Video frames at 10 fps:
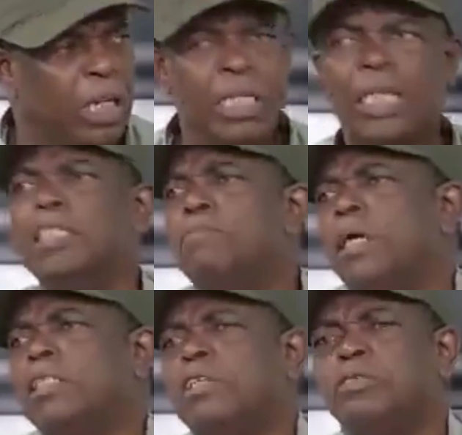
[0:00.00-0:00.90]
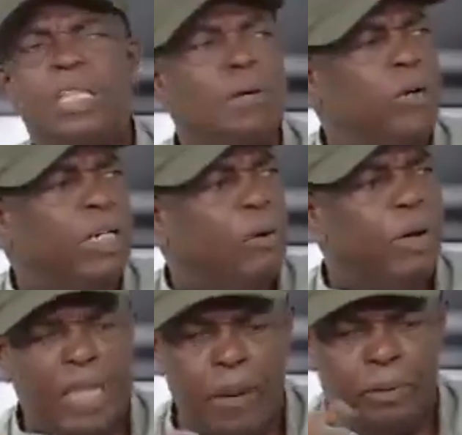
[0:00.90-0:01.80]
Doesn't matter to them whether
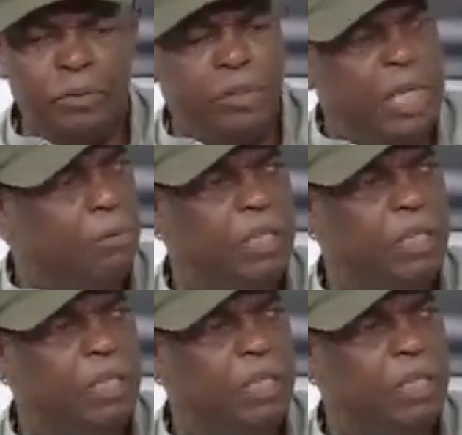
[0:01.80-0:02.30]
what happened to them.